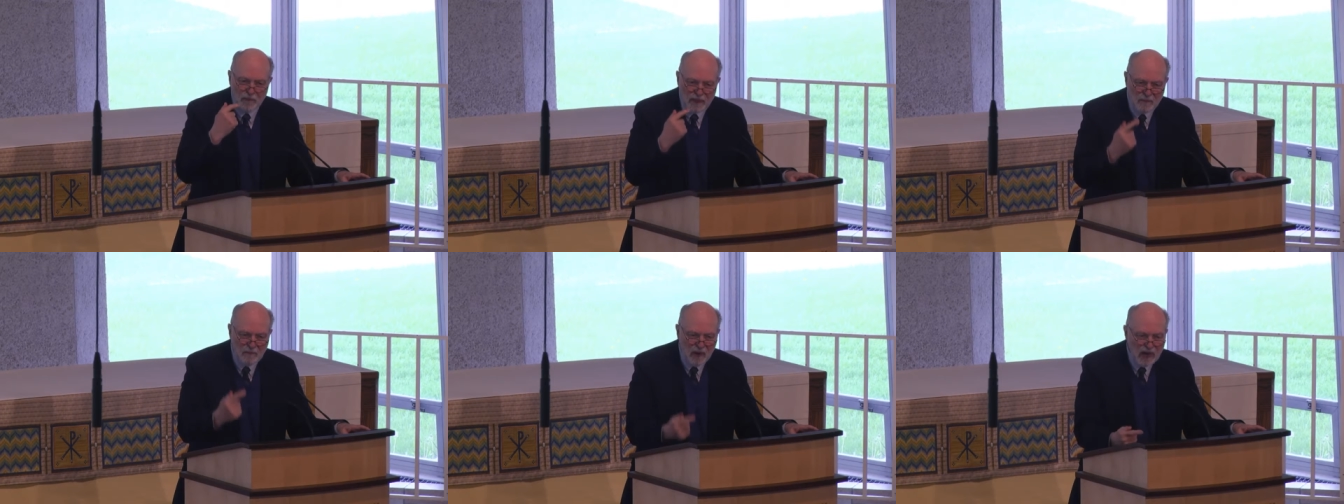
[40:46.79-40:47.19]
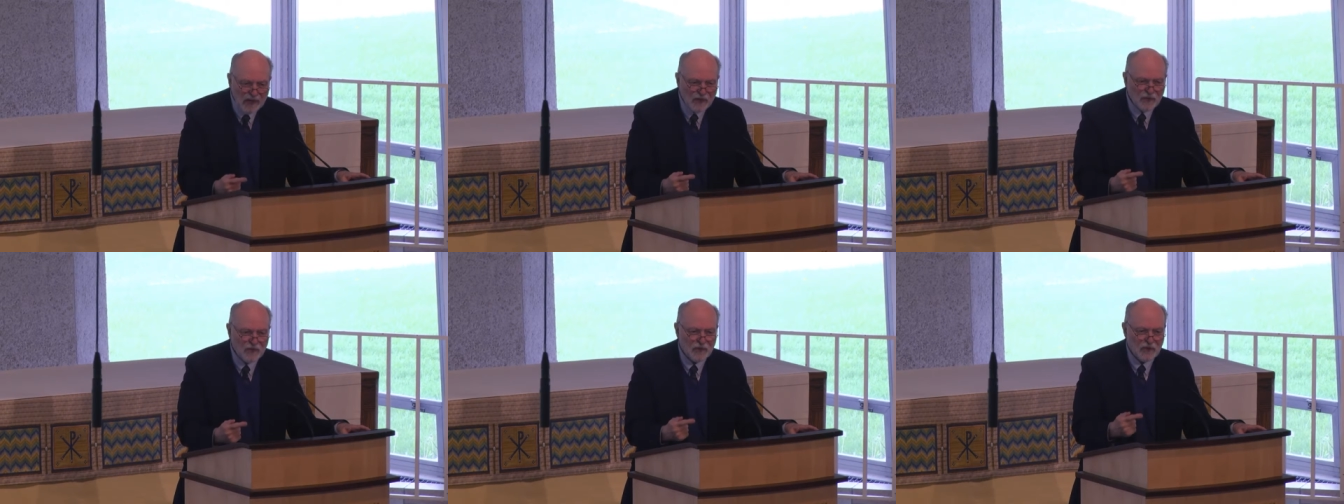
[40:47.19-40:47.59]
be
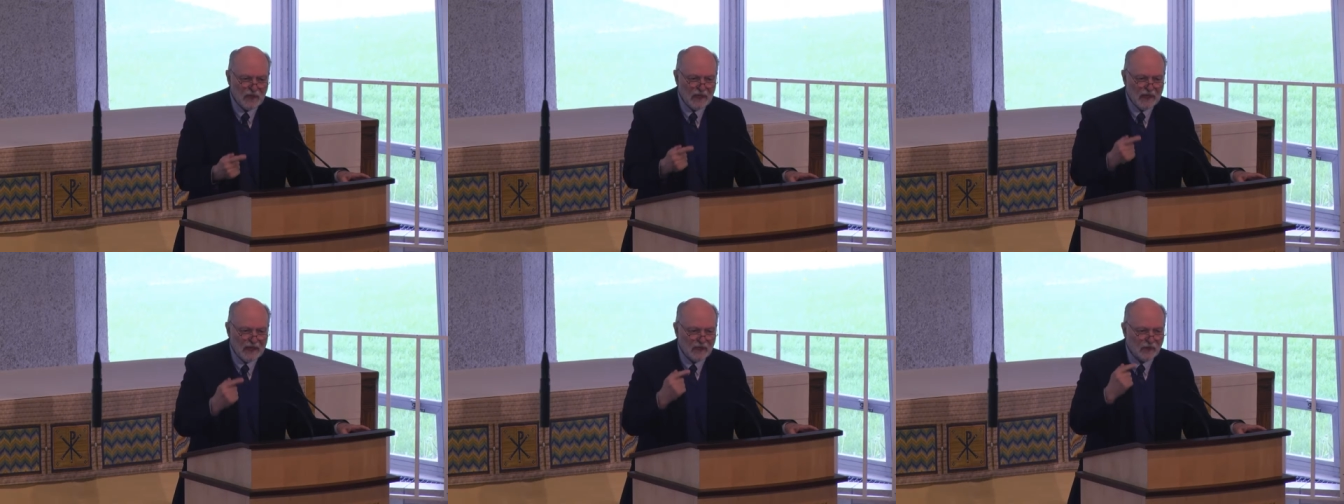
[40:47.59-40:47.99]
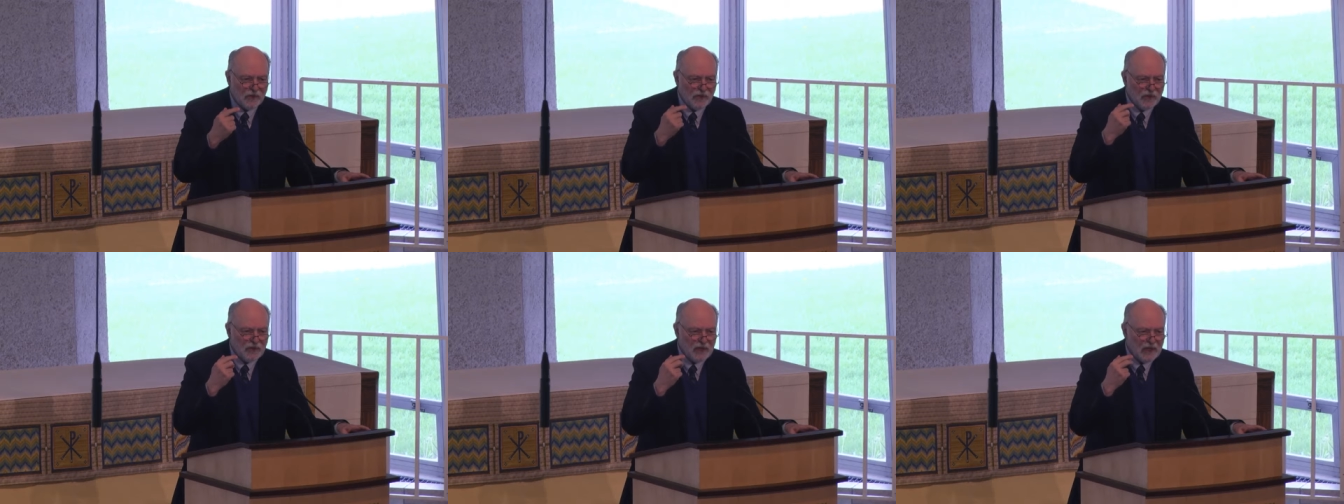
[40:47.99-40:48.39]
misers on
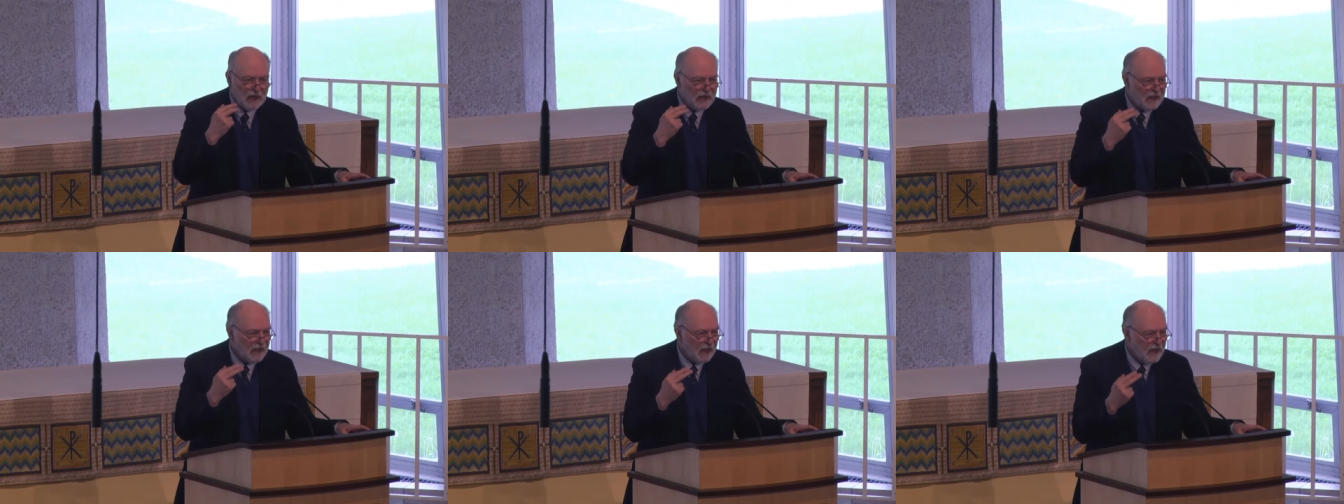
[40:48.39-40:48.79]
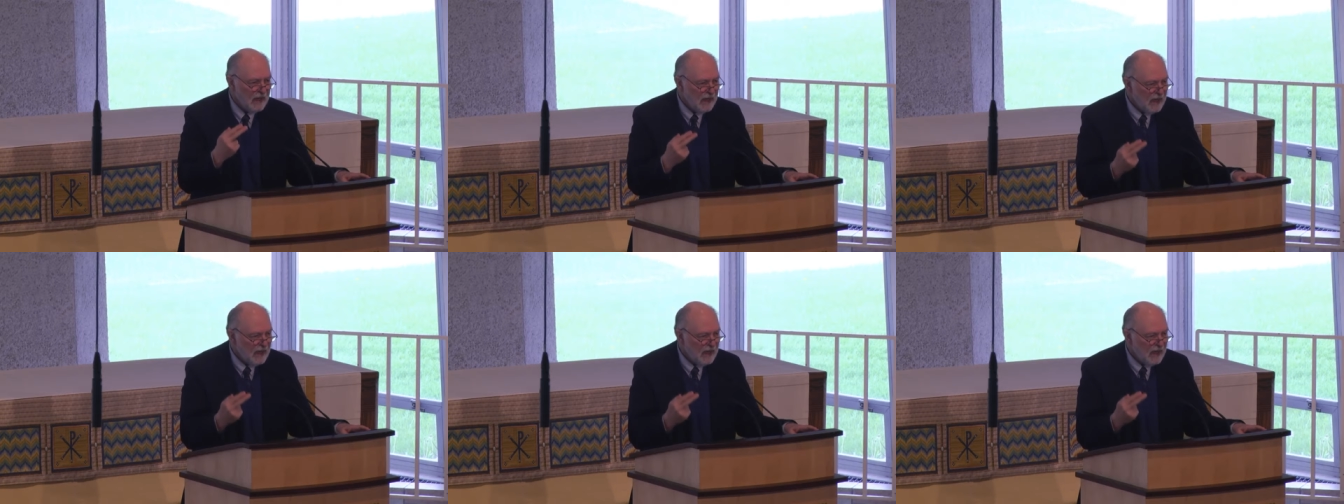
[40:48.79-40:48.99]
electricity, to